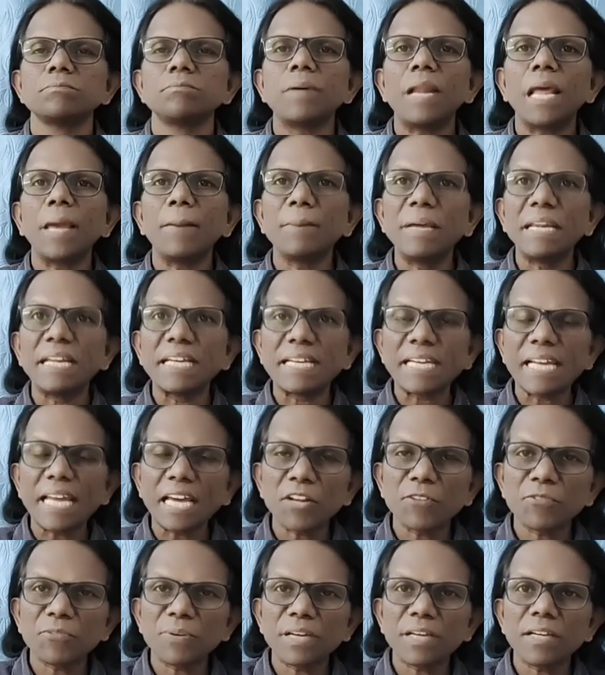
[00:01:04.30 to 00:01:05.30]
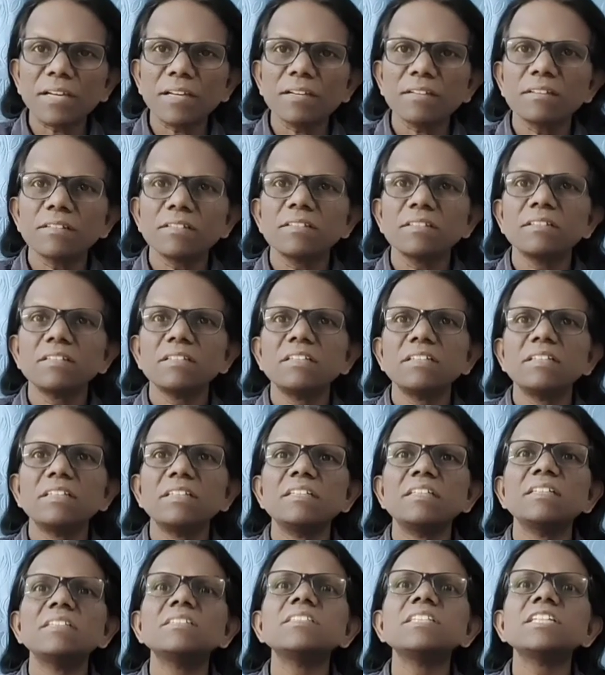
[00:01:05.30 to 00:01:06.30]
primary clarifier.
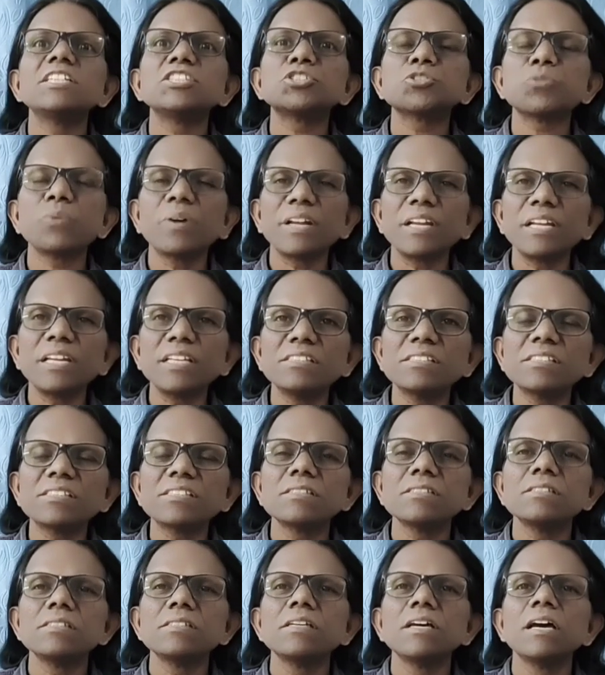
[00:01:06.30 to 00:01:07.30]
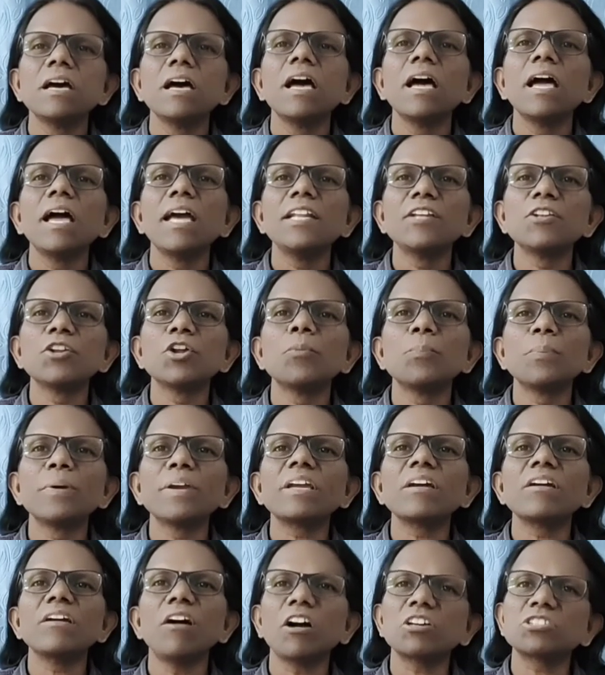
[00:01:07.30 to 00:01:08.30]
Sixth one is
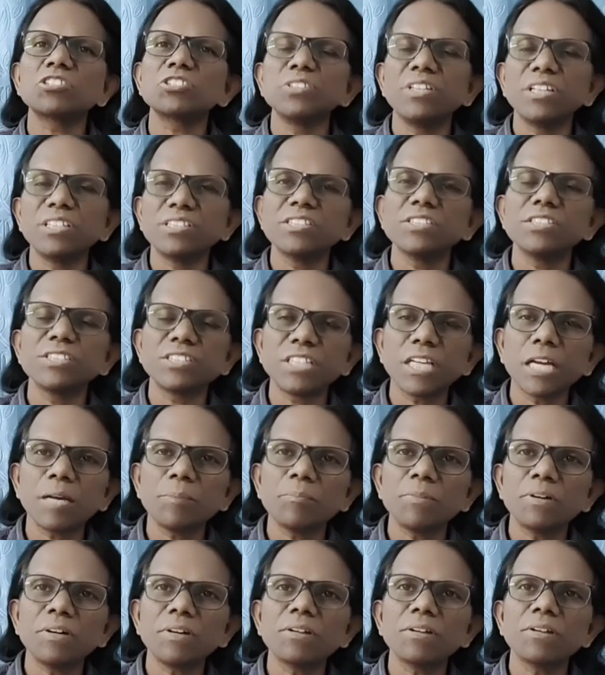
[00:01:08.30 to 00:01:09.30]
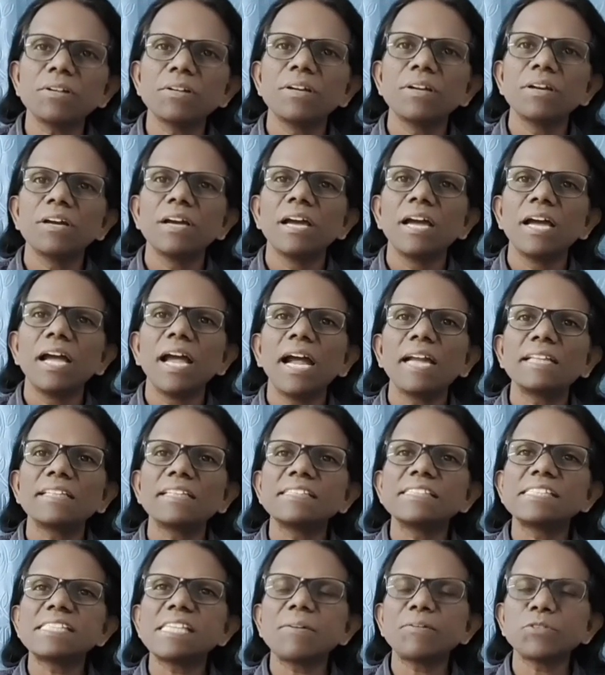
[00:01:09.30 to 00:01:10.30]
anaerobic oxidation chamber, and
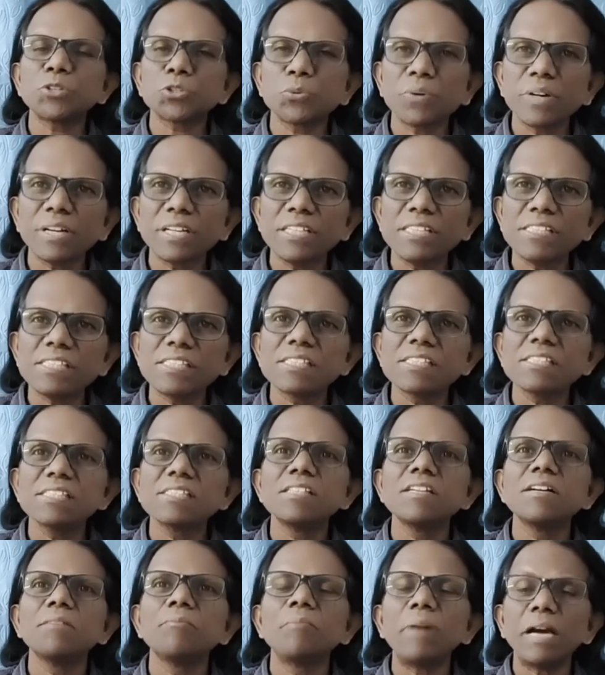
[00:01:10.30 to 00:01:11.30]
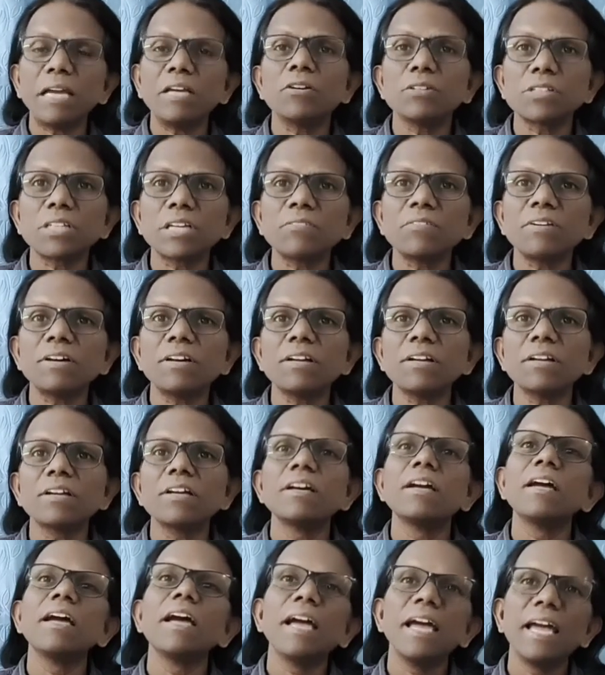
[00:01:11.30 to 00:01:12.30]
the seventh one is biotower.
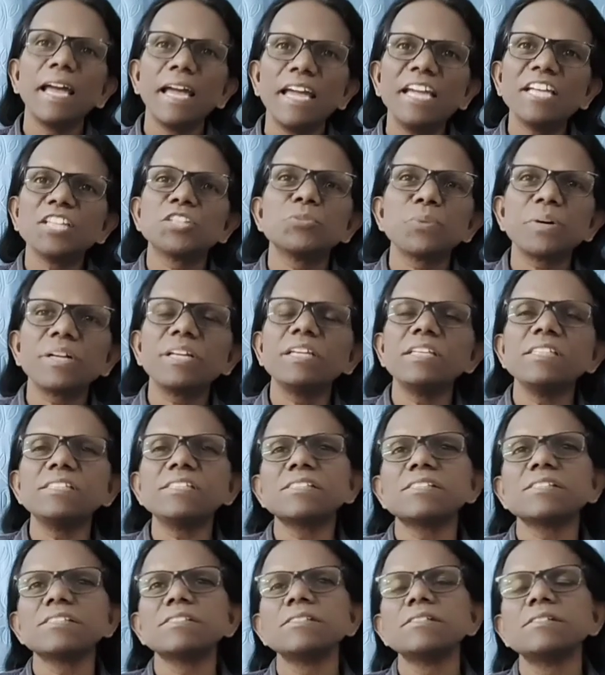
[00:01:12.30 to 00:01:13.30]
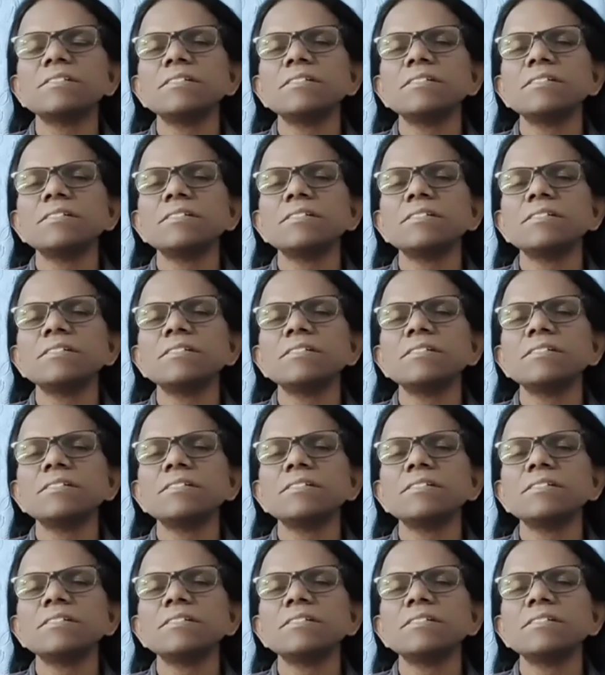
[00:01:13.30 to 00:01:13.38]
Eighth one is